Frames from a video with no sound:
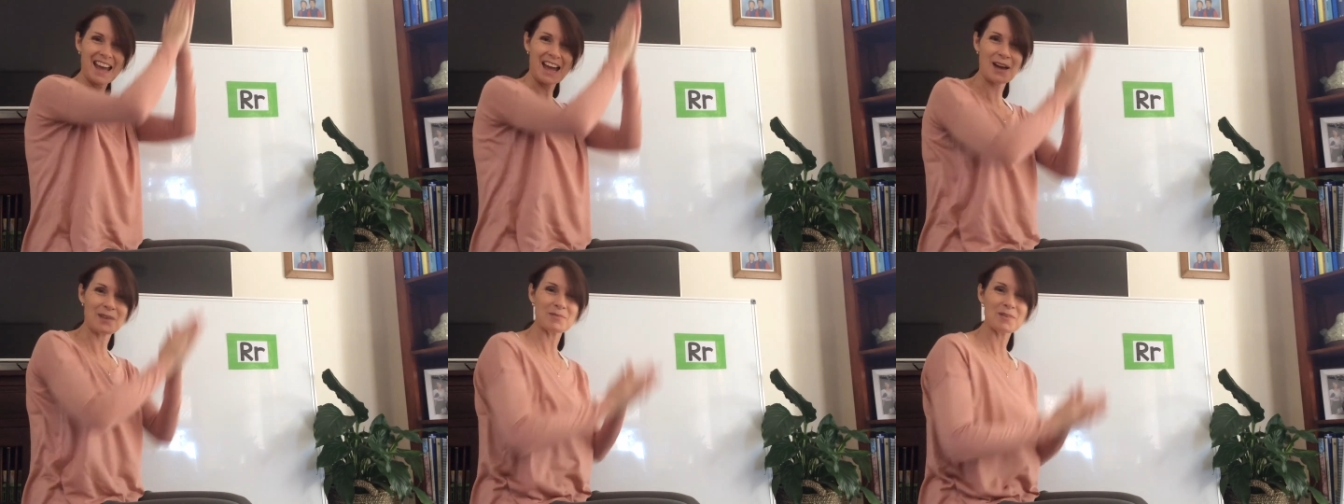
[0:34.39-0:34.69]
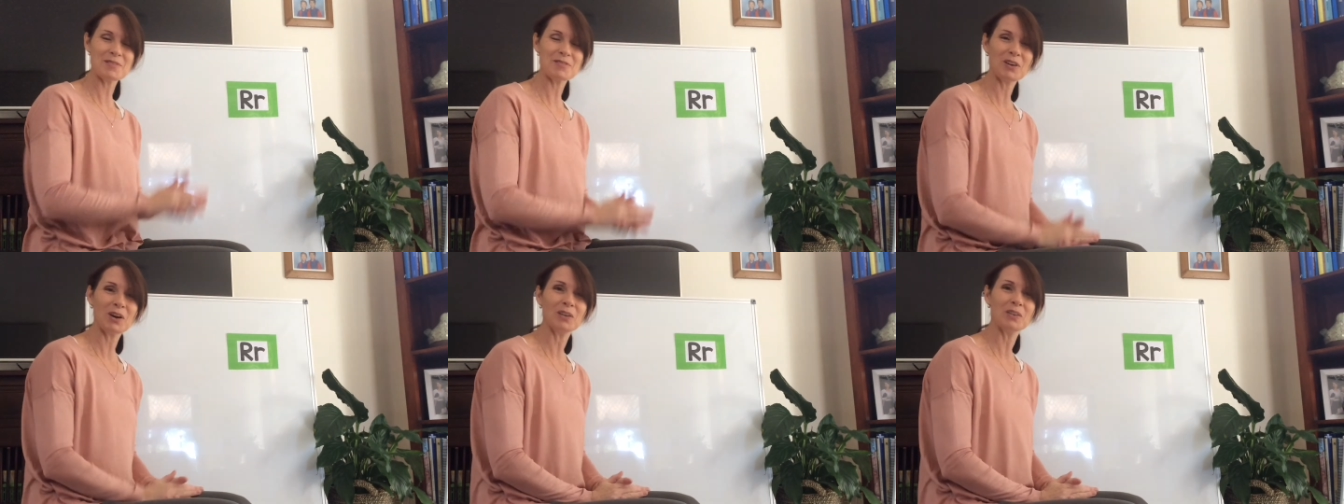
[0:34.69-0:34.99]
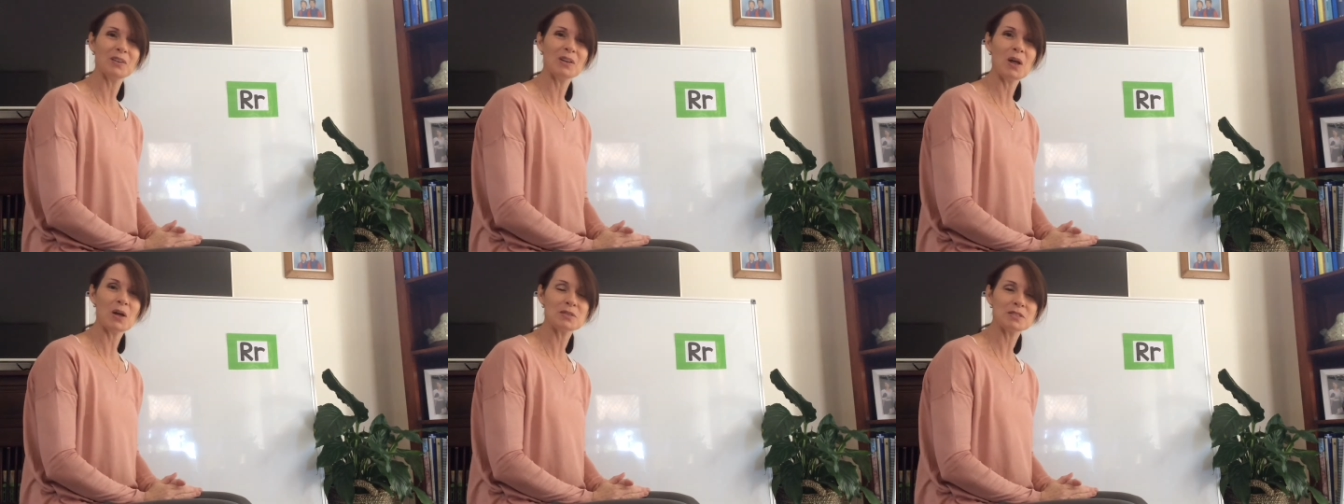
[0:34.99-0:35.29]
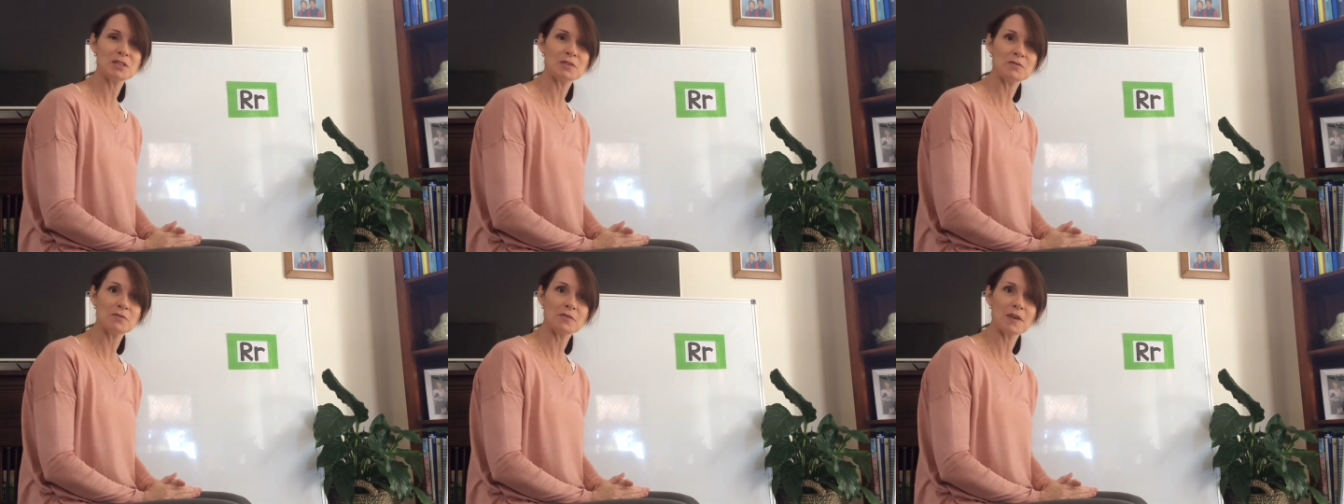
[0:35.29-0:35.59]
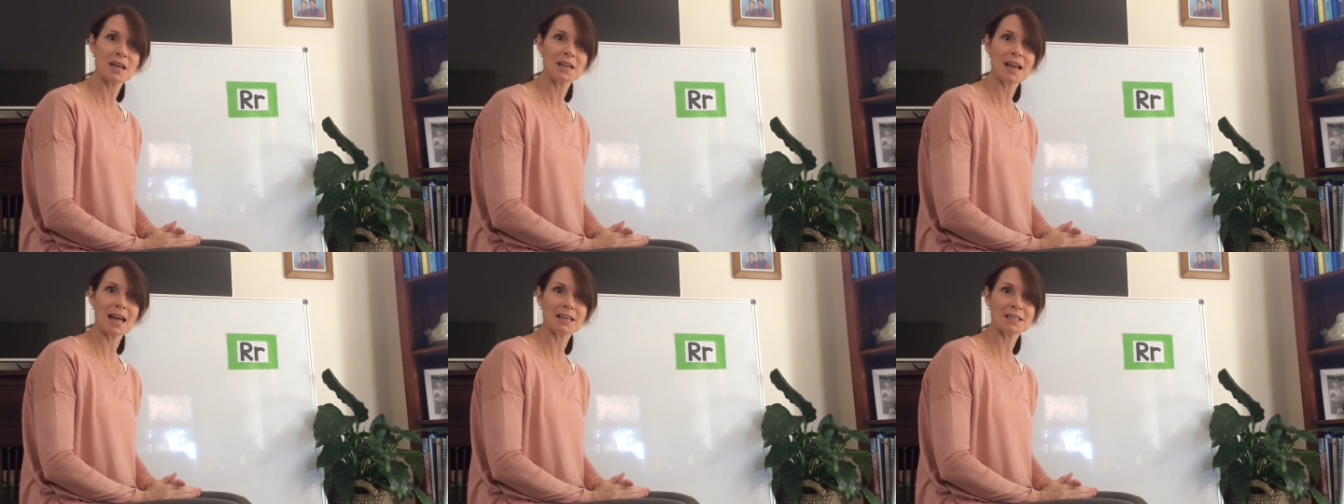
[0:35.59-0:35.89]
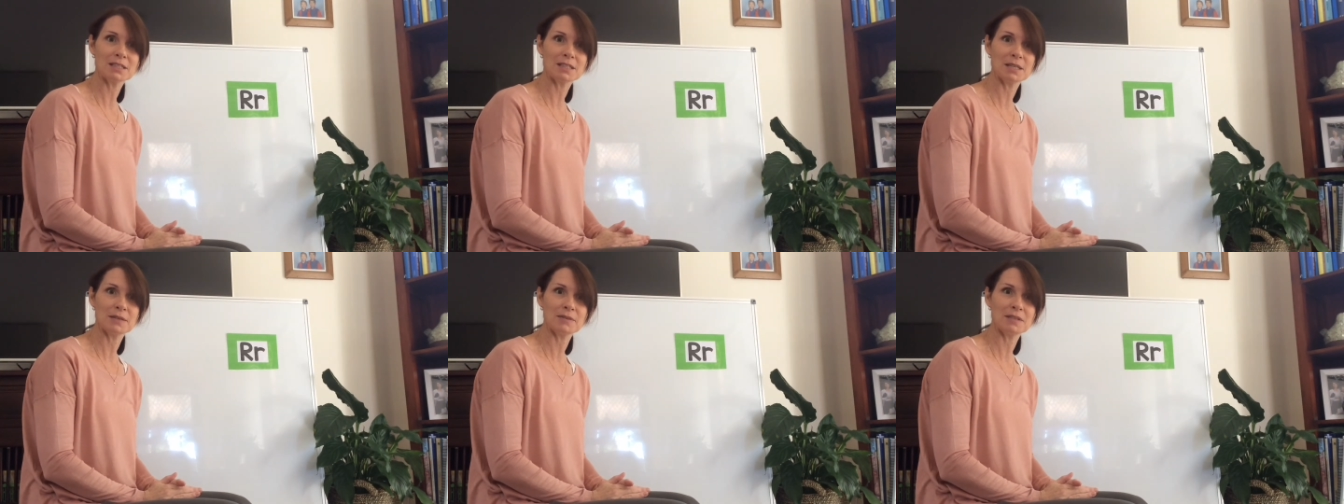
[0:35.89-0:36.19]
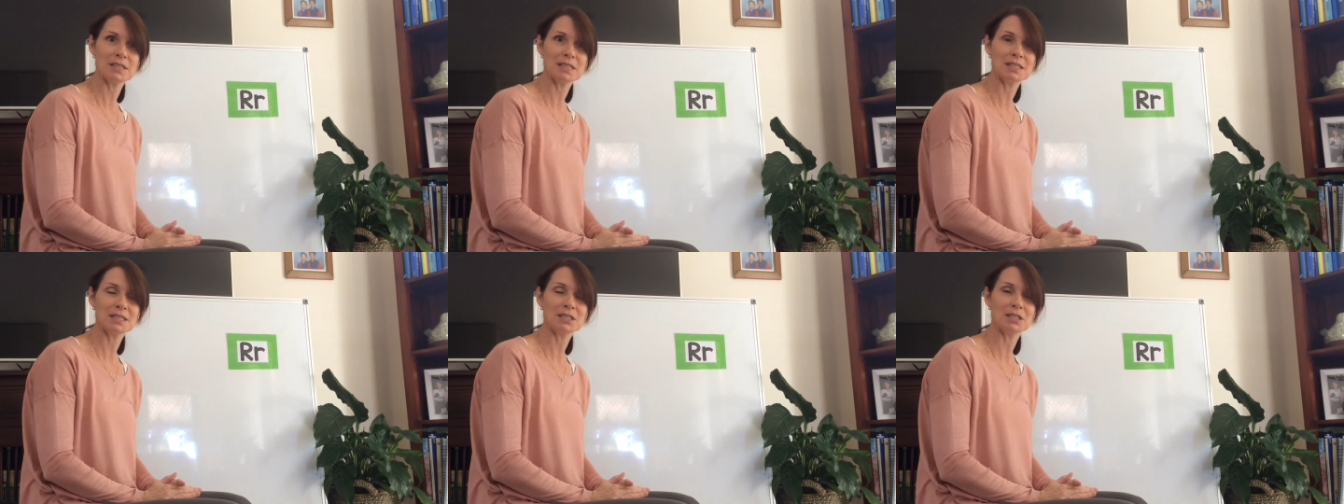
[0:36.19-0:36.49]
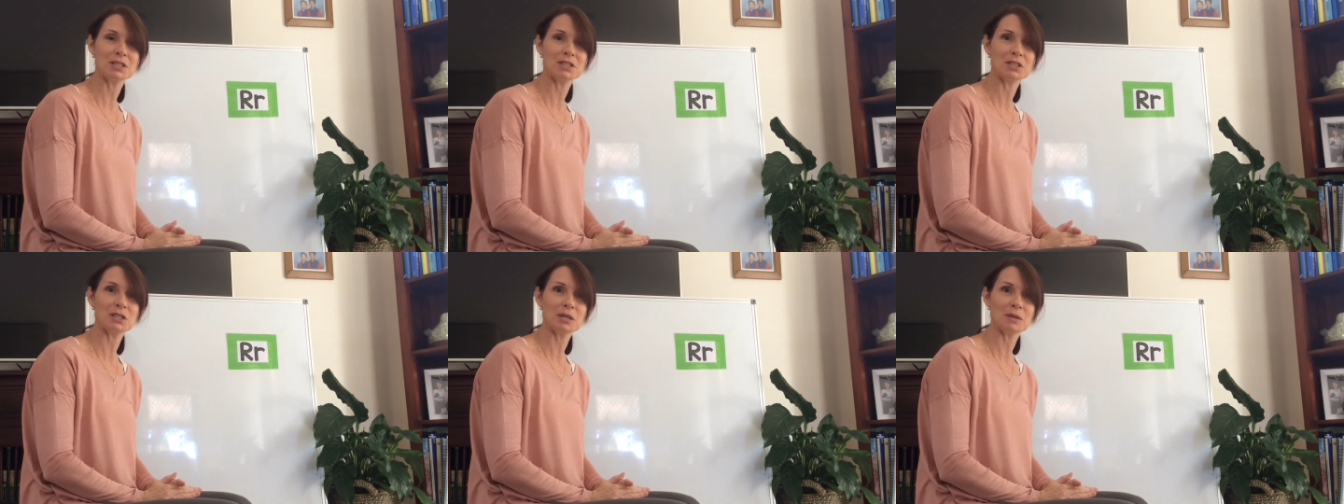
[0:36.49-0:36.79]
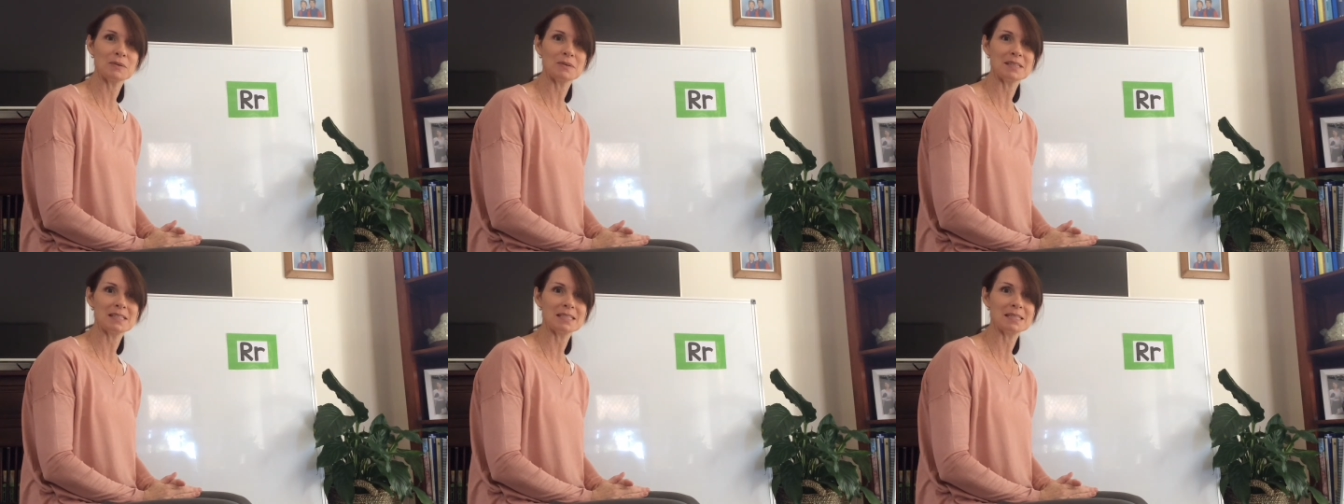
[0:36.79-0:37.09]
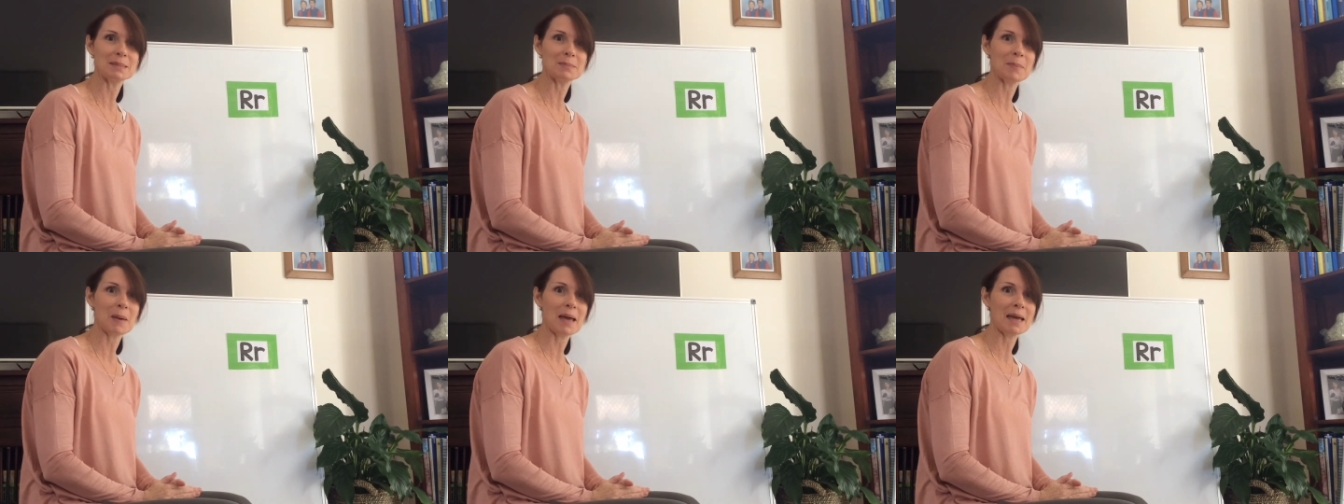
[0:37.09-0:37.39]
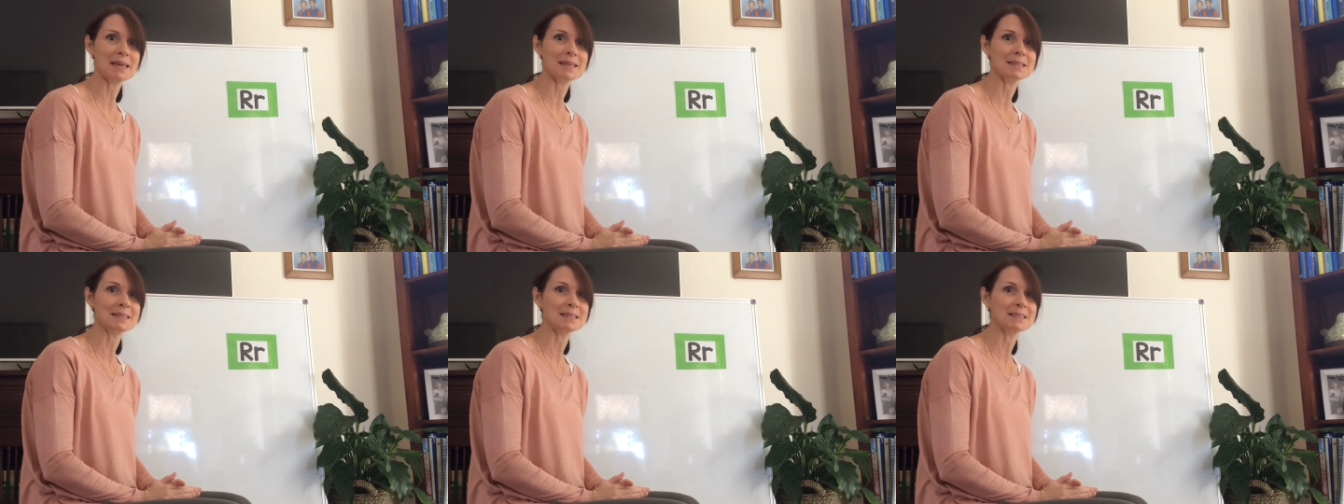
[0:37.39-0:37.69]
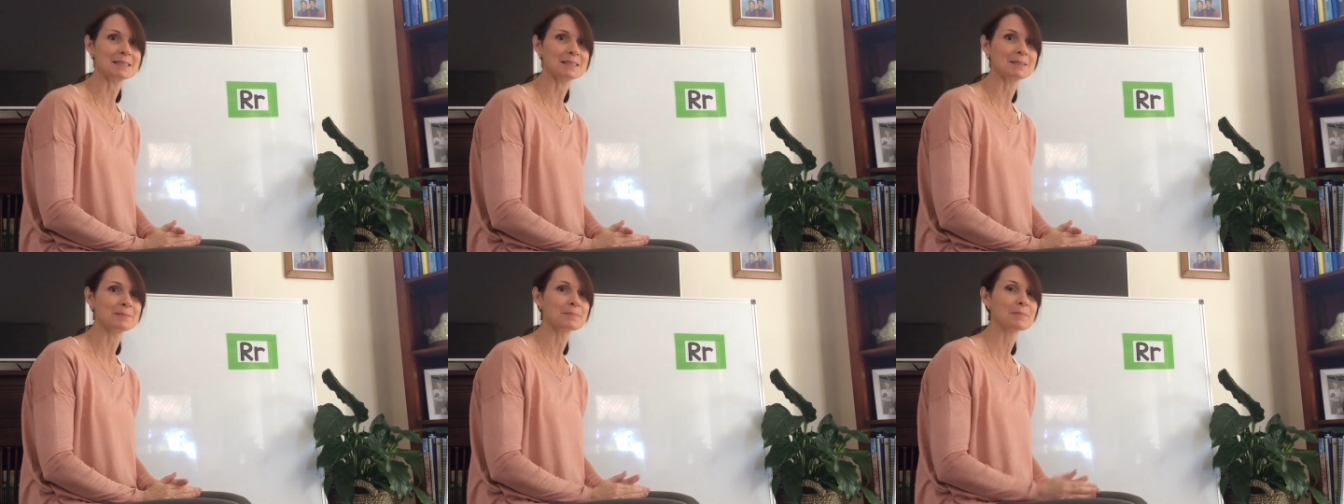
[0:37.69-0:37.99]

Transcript: And we've got lots of fun activities to do with space.